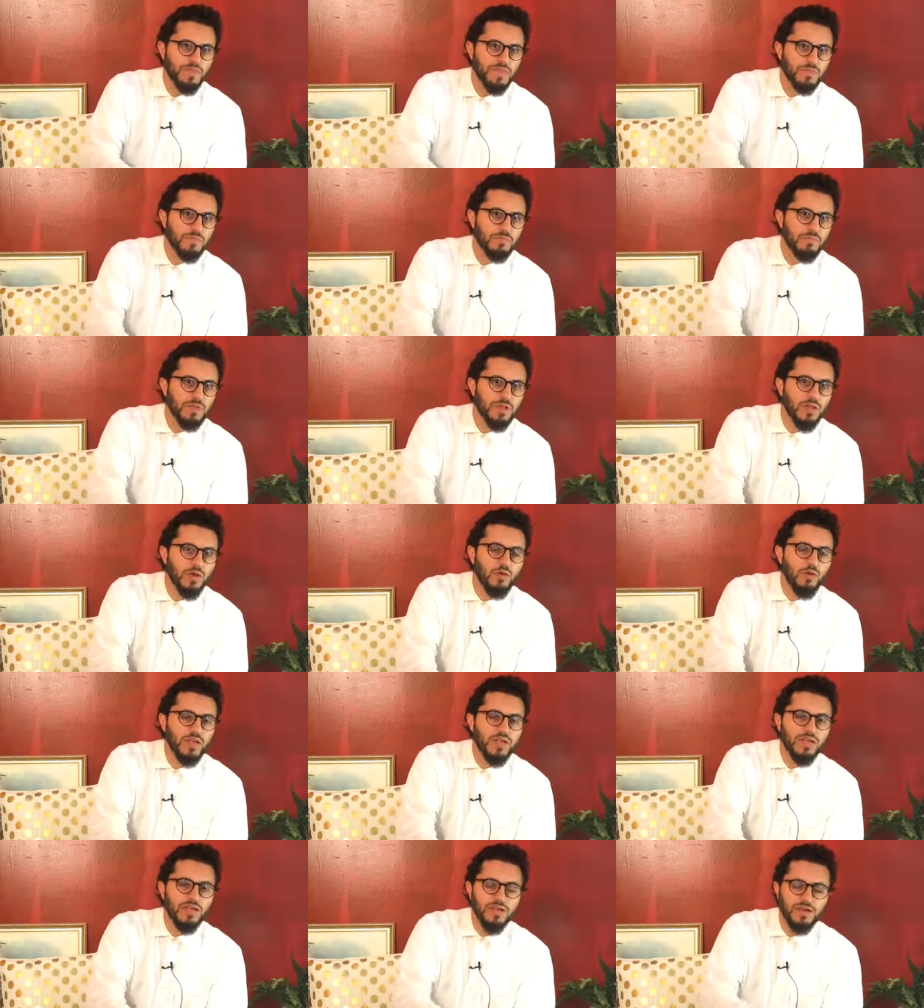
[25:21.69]

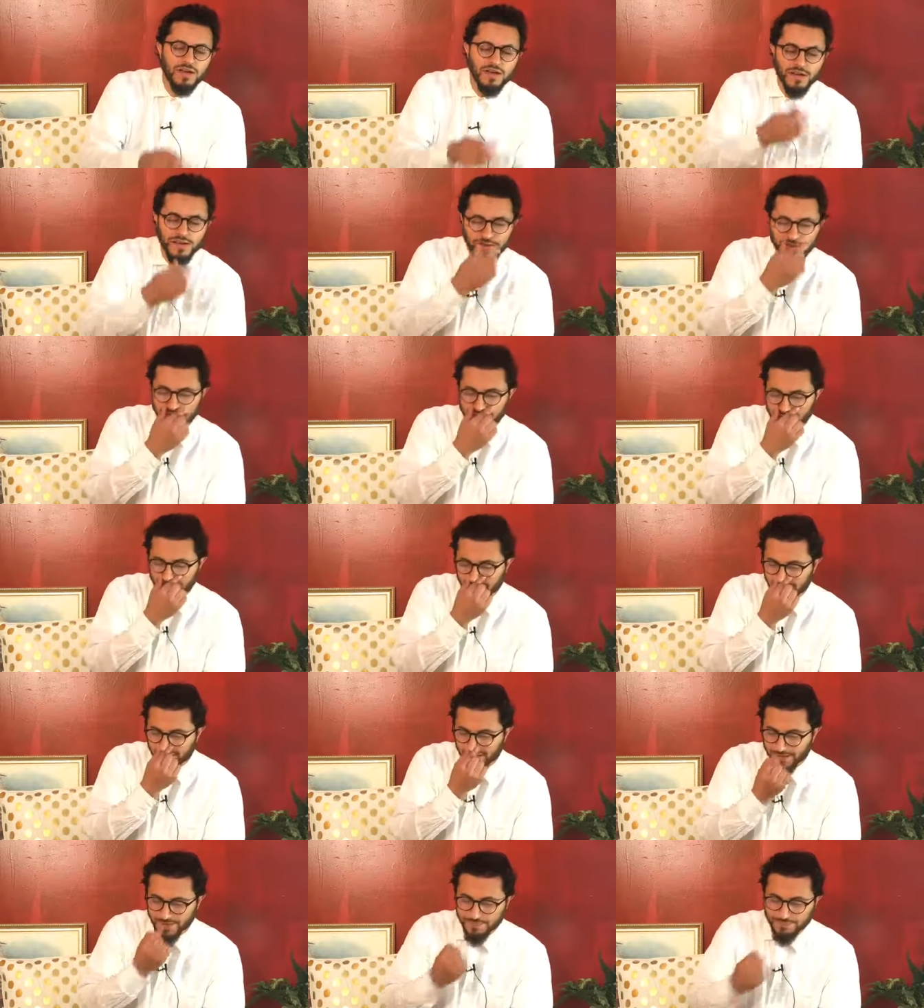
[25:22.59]
Blowing on
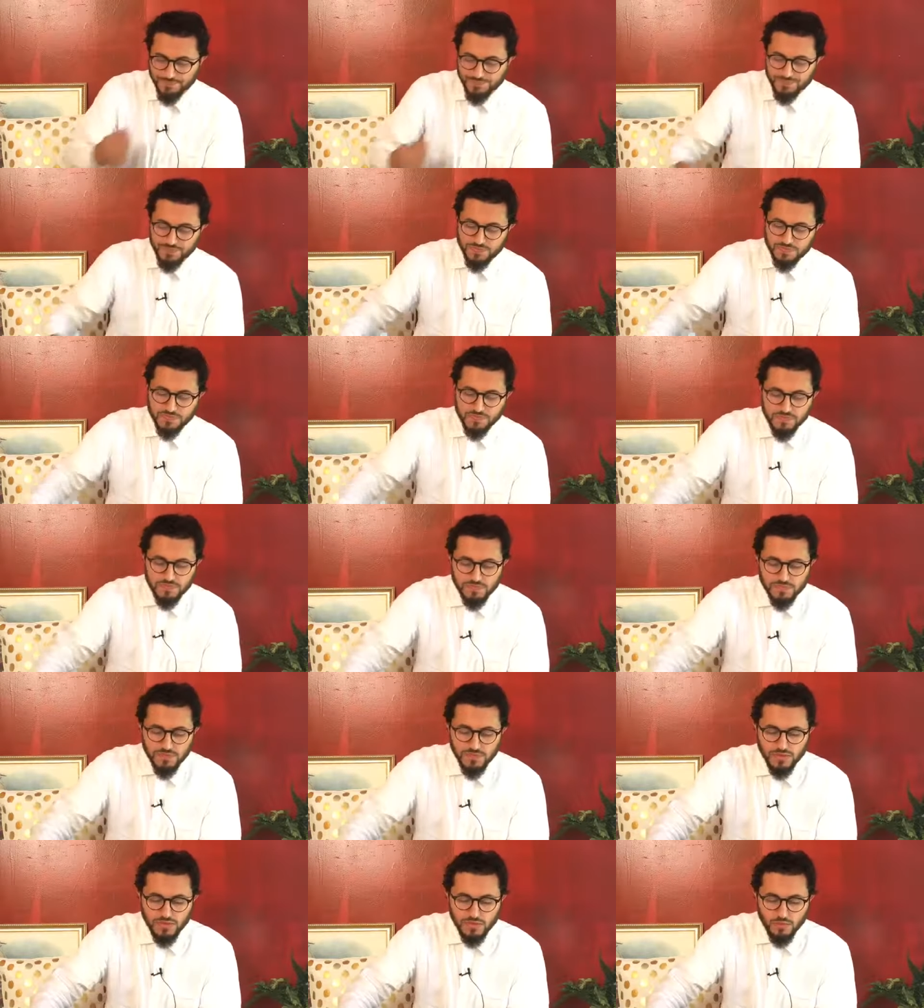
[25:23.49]
uh,
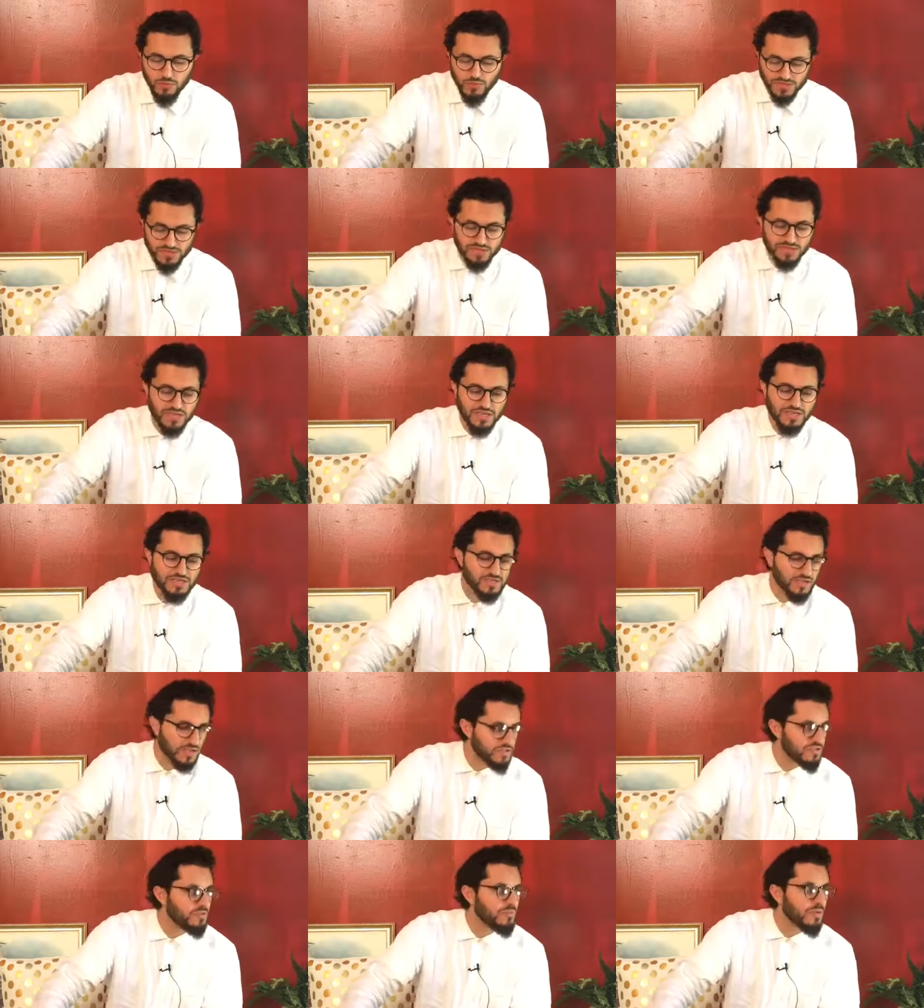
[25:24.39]
whistling is
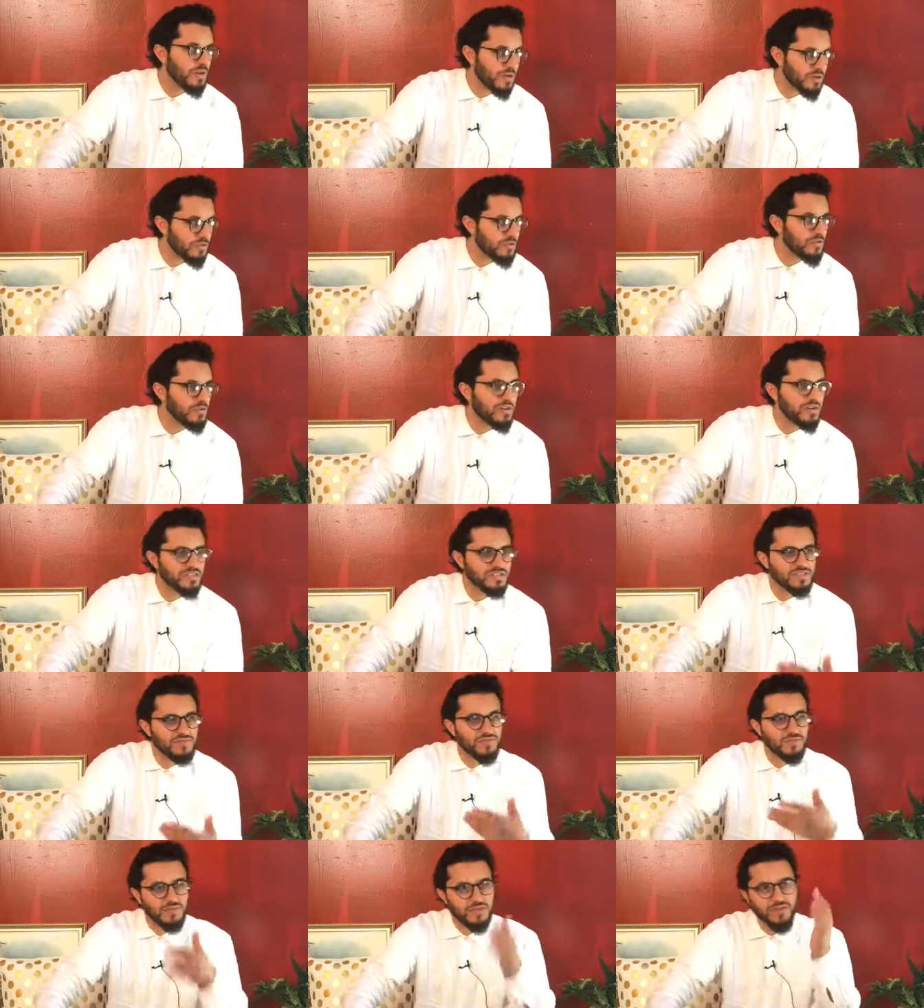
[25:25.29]
also makruh because
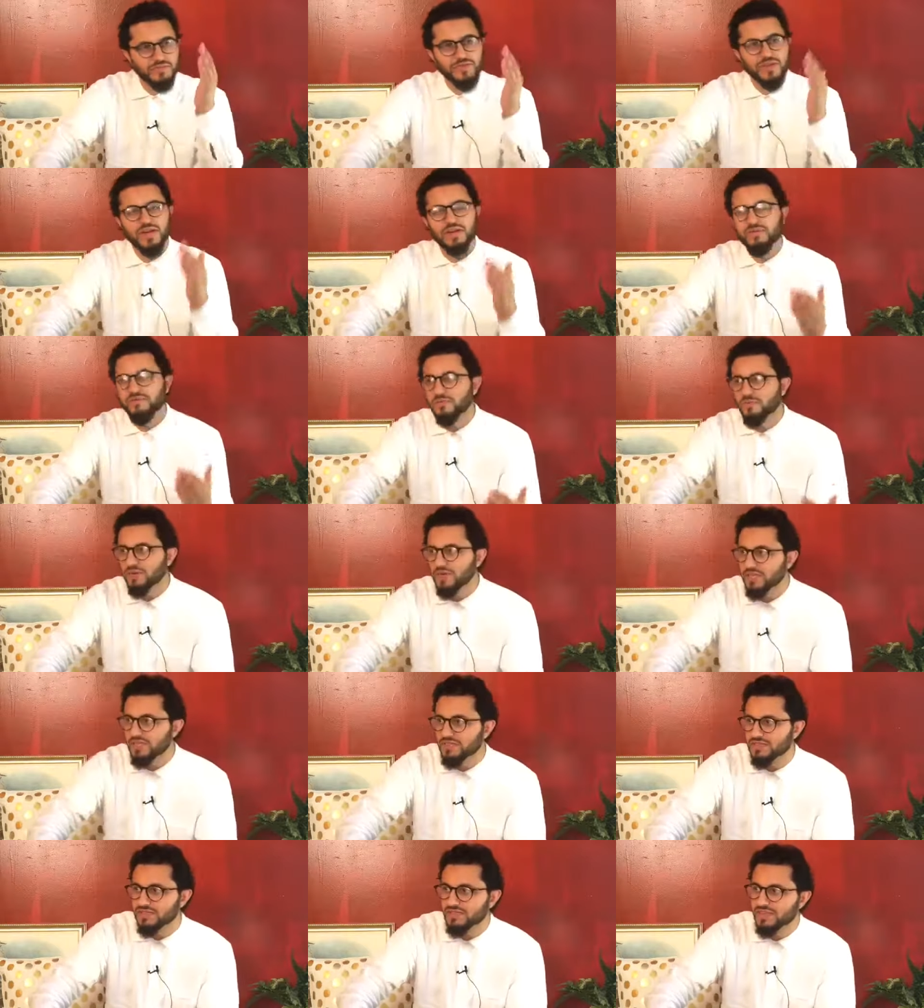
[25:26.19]
it's from the af'al of
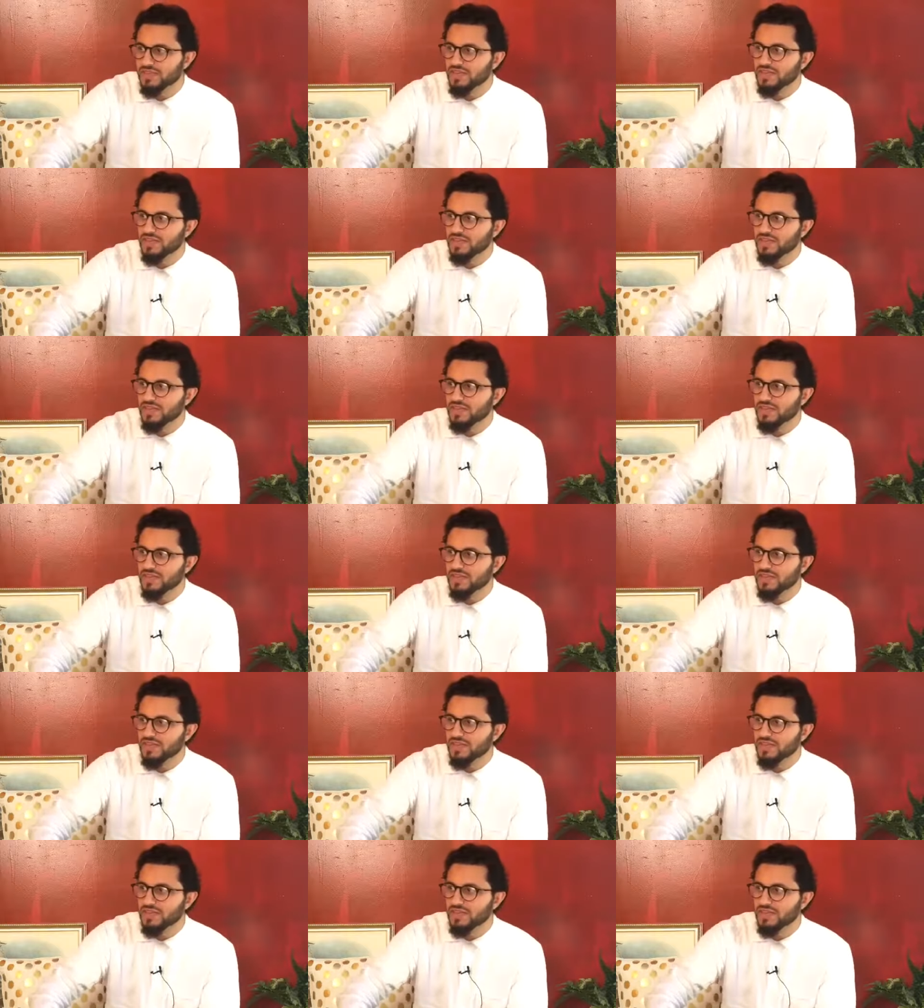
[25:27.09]
Iblis.